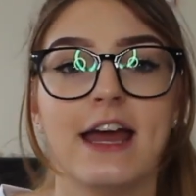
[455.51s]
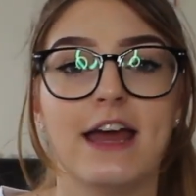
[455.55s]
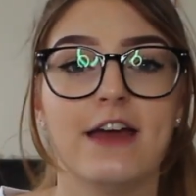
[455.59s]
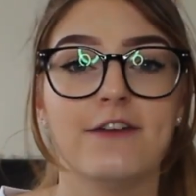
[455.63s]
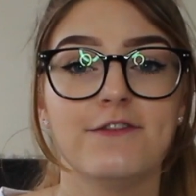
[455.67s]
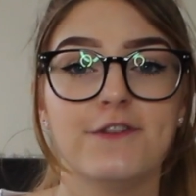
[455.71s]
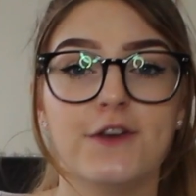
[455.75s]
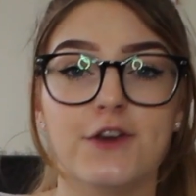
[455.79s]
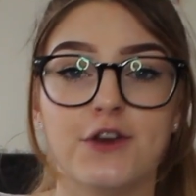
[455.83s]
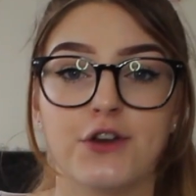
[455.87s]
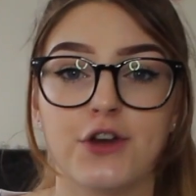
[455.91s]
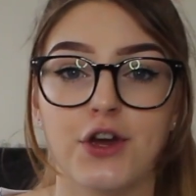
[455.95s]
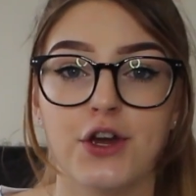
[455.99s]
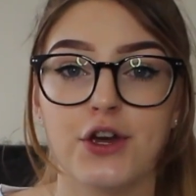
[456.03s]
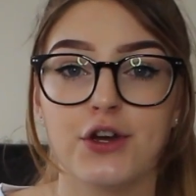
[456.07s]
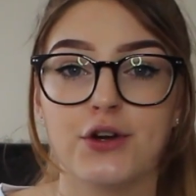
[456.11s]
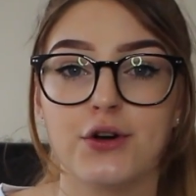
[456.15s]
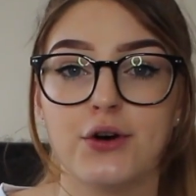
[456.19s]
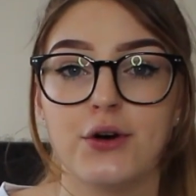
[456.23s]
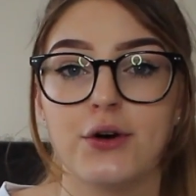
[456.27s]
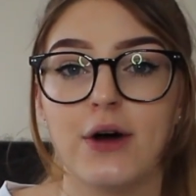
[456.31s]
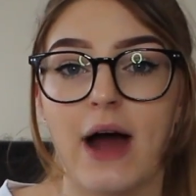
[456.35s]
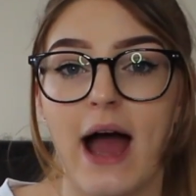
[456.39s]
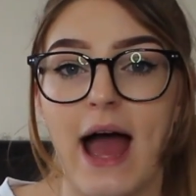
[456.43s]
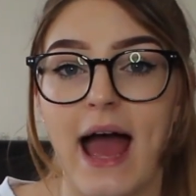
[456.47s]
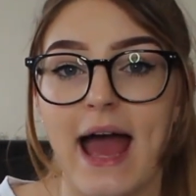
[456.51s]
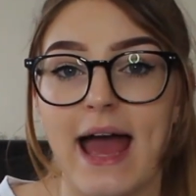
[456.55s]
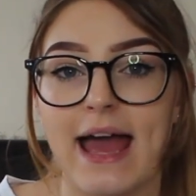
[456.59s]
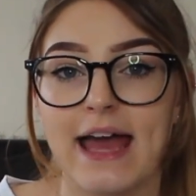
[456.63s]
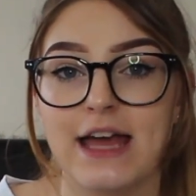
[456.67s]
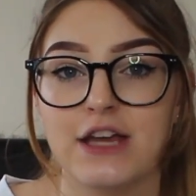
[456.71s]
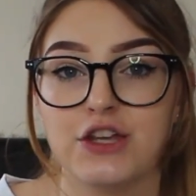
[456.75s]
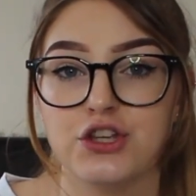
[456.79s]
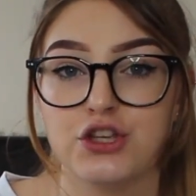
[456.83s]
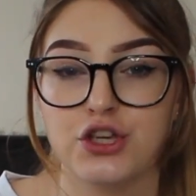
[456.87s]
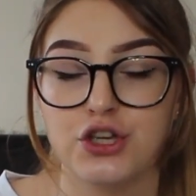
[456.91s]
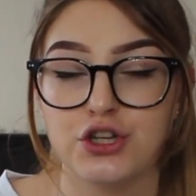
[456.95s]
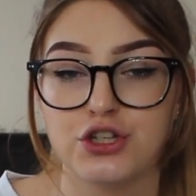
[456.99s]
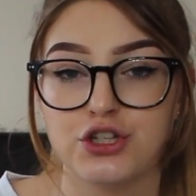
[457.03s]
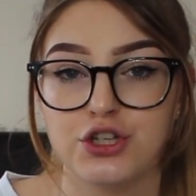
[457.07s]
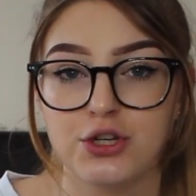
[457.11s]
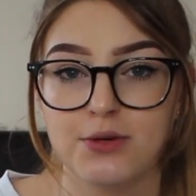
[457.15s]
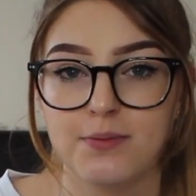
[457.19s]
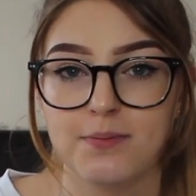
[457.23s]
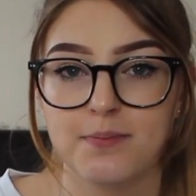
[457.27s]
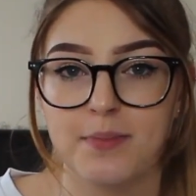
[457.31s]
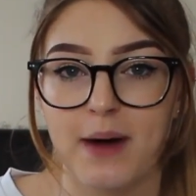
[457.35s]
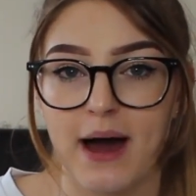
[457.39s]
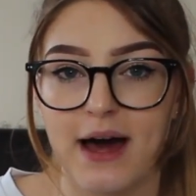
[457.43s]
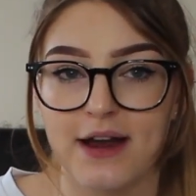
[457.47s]
If you Google a
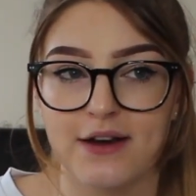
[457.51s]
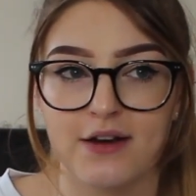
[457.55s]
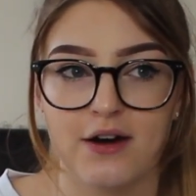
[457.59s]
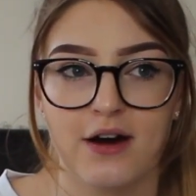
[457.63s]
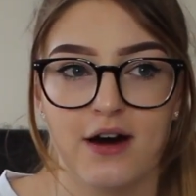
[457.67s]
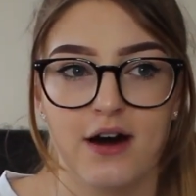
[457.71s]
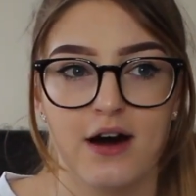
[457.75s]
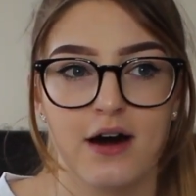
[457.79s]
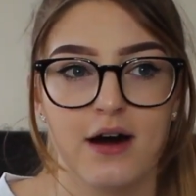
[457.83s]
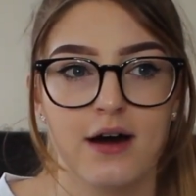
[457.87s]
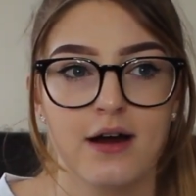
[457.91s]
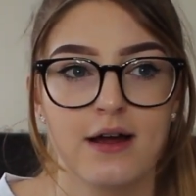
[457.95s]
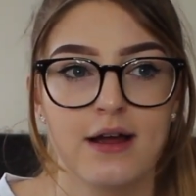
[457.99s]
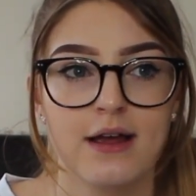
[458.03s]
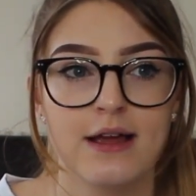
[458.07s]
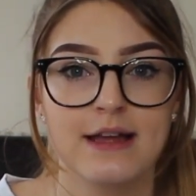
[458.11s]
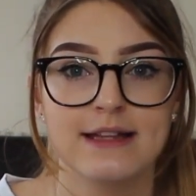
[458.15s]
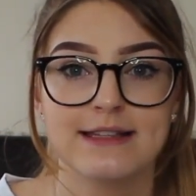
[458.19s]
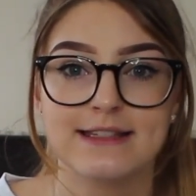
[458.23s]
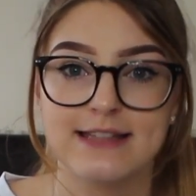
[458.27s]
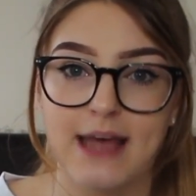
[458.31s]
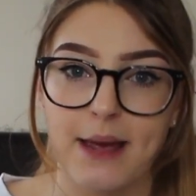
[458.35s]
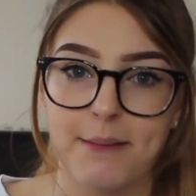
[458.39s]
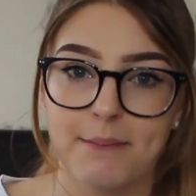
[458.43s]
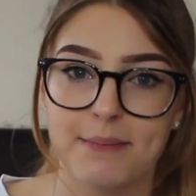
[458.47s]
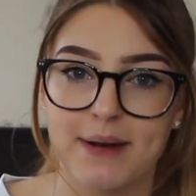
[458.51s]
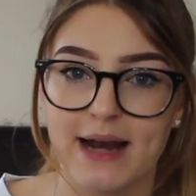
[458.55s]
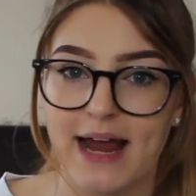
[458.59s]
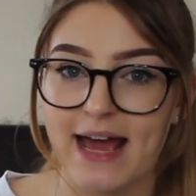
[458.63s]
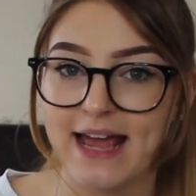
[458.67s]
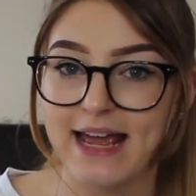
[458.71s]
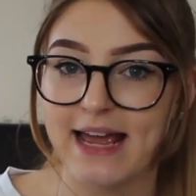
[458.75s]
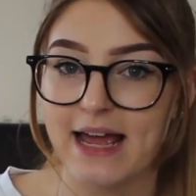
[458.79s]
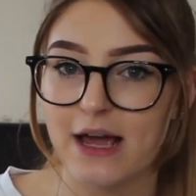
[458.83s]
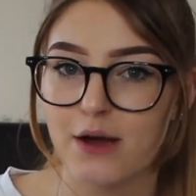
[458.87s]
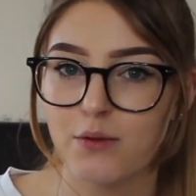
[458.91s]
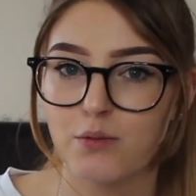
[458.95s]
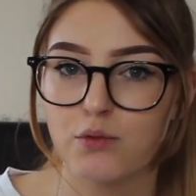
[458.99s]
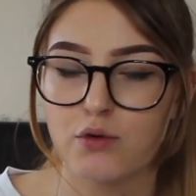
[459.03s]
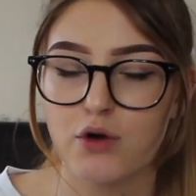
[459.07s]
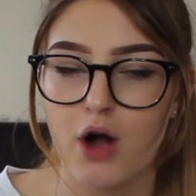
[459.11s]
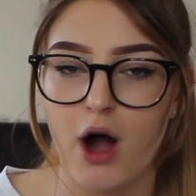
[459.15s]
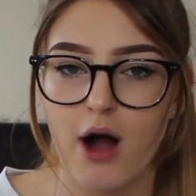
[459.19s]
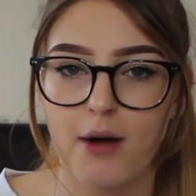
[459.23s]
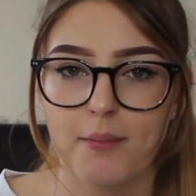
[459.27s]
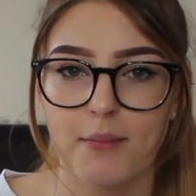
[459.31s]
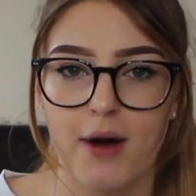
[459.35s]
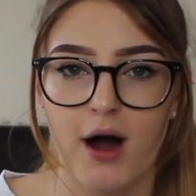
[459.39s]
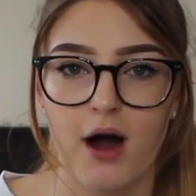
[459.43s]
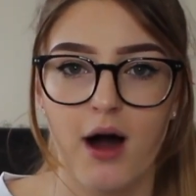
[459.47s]
YouTube banner template, it will
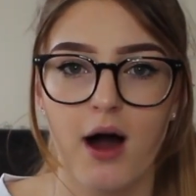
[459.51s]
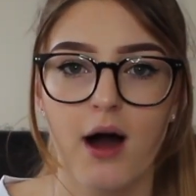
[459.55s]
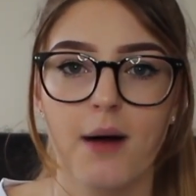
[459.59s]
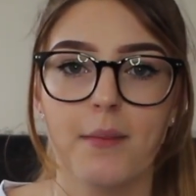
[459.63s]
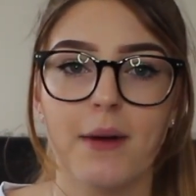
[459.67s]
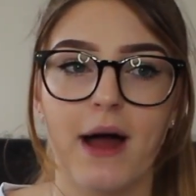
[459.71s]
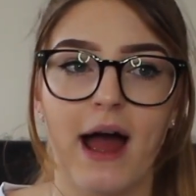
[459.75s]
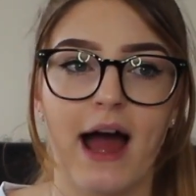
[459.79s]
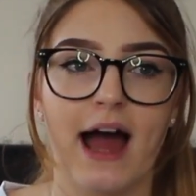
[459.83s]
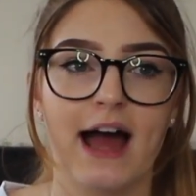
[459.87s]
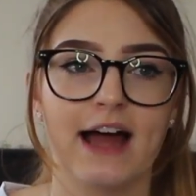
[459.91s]
come up,